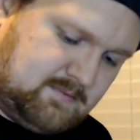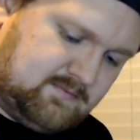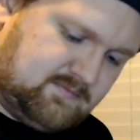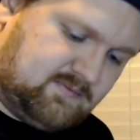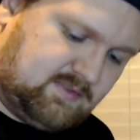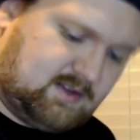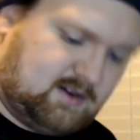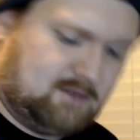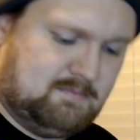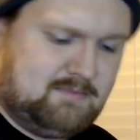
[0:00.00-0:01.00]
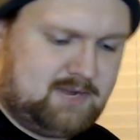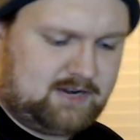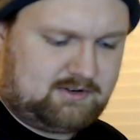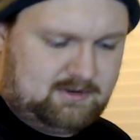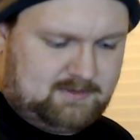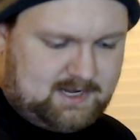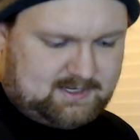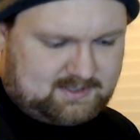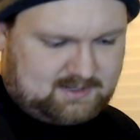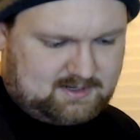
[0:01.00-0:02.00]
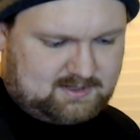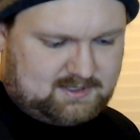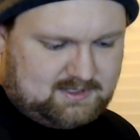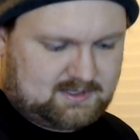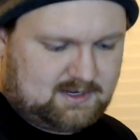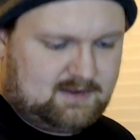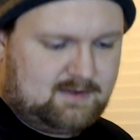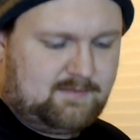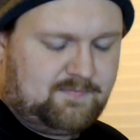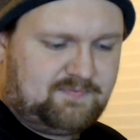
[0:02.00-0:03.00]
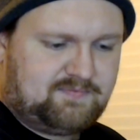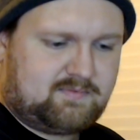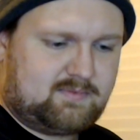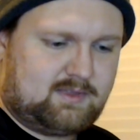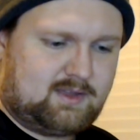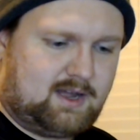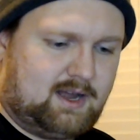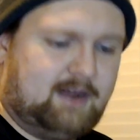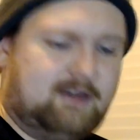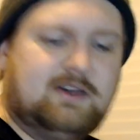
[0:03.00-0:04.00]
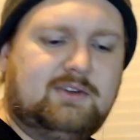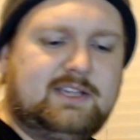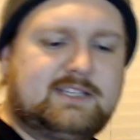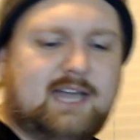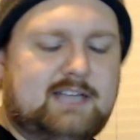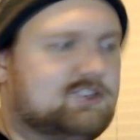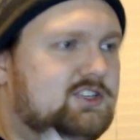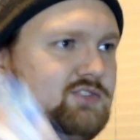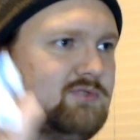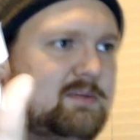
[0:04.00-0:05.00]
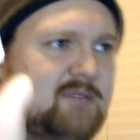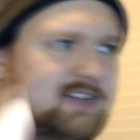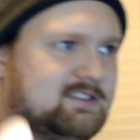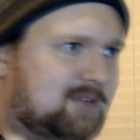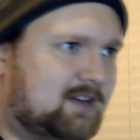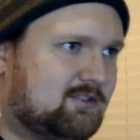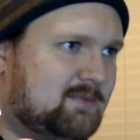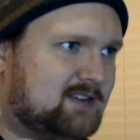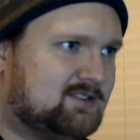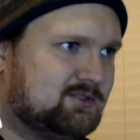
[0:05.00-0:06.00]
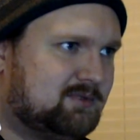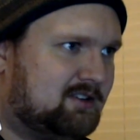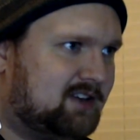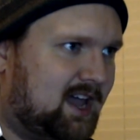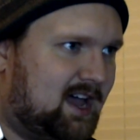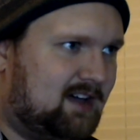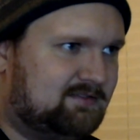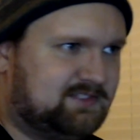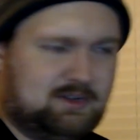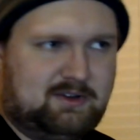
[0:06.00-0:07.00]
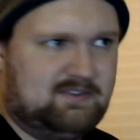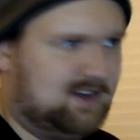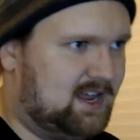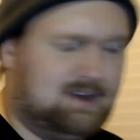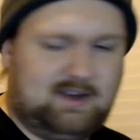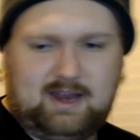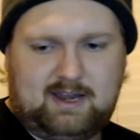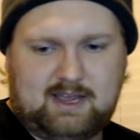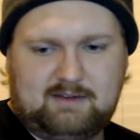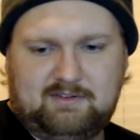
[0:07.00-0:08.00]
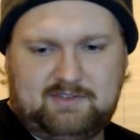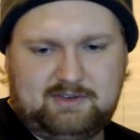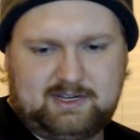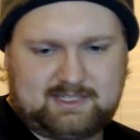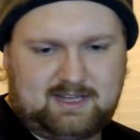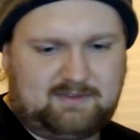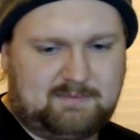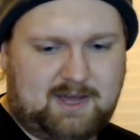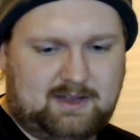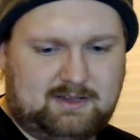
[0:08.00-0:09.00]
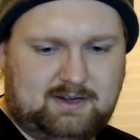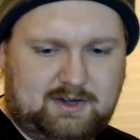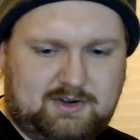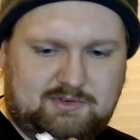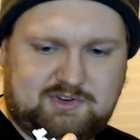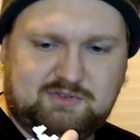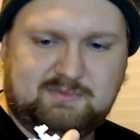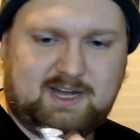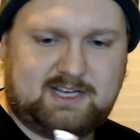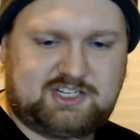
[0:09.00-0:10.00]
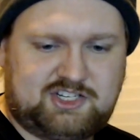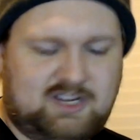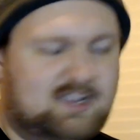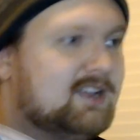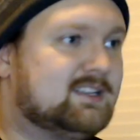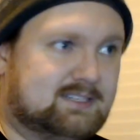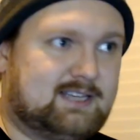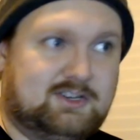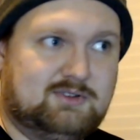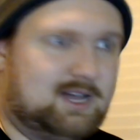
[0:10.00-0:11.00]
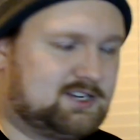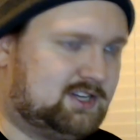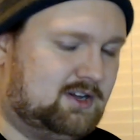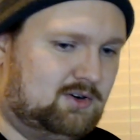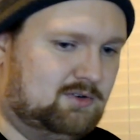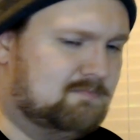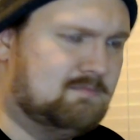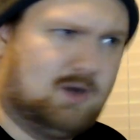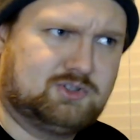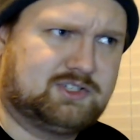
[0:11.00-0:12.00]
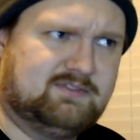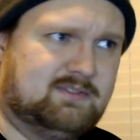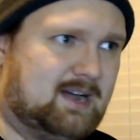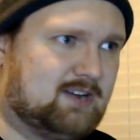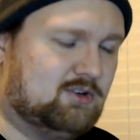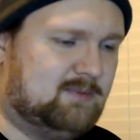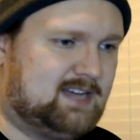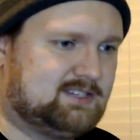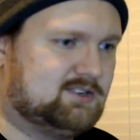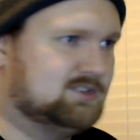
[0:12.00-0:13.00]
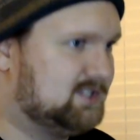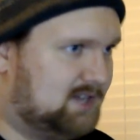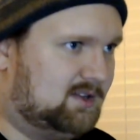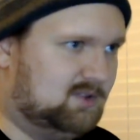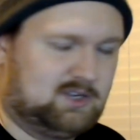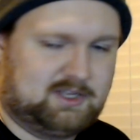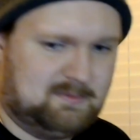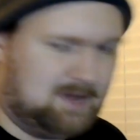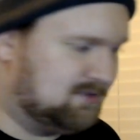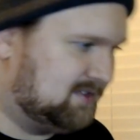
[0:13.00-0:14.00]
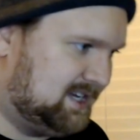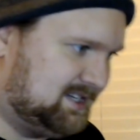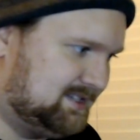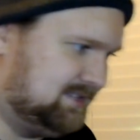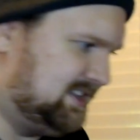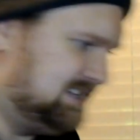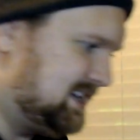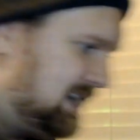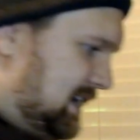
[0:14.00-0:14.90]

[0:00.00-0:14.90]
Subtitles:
our MicroMasters. Now, I know these guys are just repaints of MicroMasters we already have, so even in any kind of reviewing stuff, I'm not going to do too much, since I do actually own most of the MicroMasters. I'll look at the main releases of these guys.